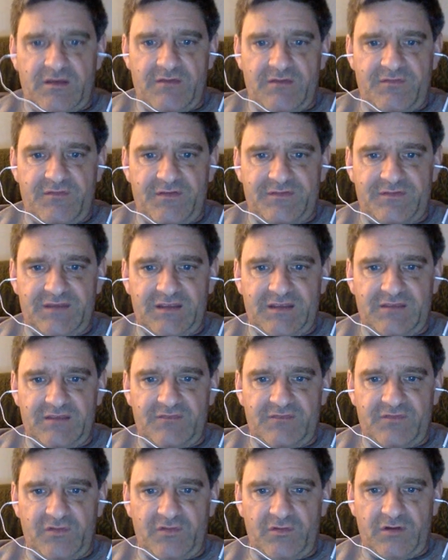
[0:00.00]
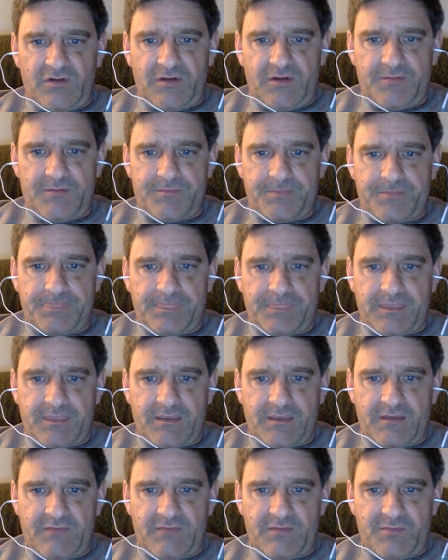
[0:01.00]
50th floor
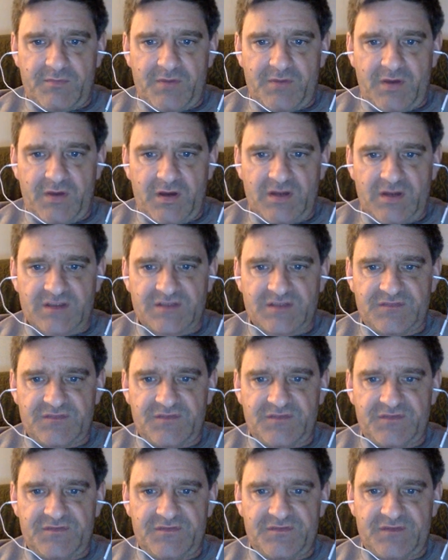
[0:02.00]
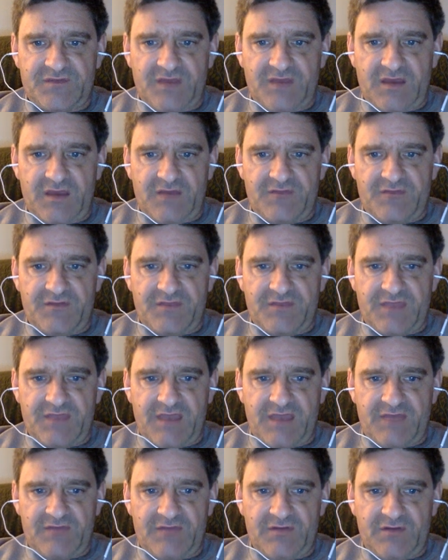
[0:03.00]
of the posh Fifth
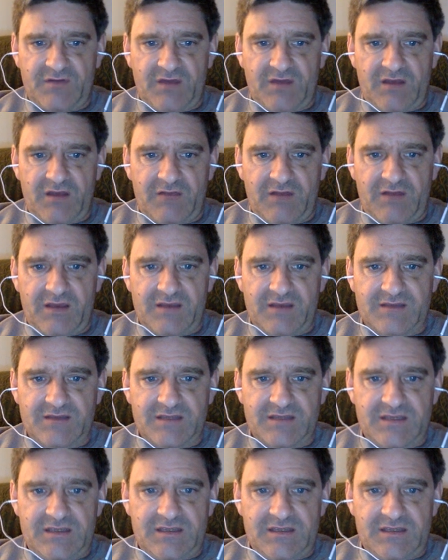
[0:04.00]
Avenue high rise.